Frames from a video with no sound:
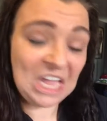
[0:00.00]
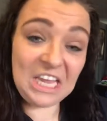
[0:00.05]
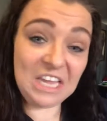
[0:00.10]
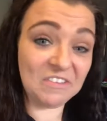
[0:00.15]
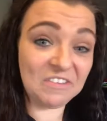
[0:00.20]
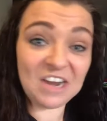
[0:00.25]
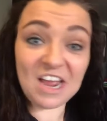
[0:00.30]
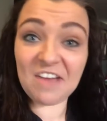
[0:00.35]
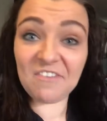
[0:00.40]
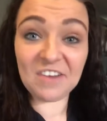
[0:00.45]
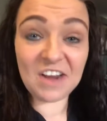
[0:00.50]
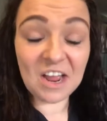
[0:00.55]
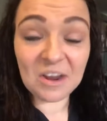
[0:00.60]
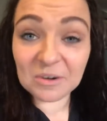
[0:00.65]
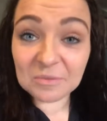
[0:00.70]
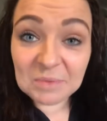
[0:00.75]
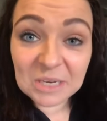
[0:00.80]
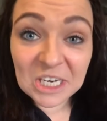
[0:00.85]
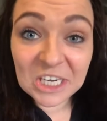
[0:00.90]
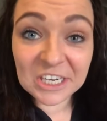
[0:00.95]
Even half an hour
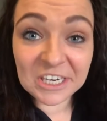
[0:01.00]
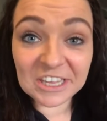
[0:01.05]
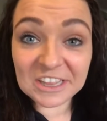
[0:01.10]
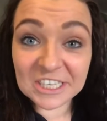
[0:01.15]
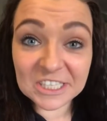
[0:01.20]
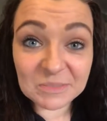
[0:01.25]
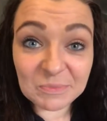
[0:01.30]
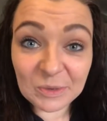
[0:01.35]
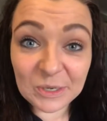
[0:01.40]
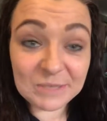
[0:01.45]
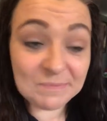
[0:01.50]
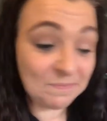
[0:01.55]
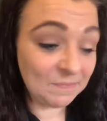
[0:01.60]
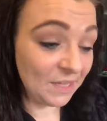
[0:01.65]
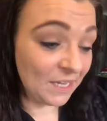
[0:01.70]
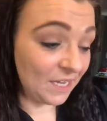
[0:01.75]
would be good at this point.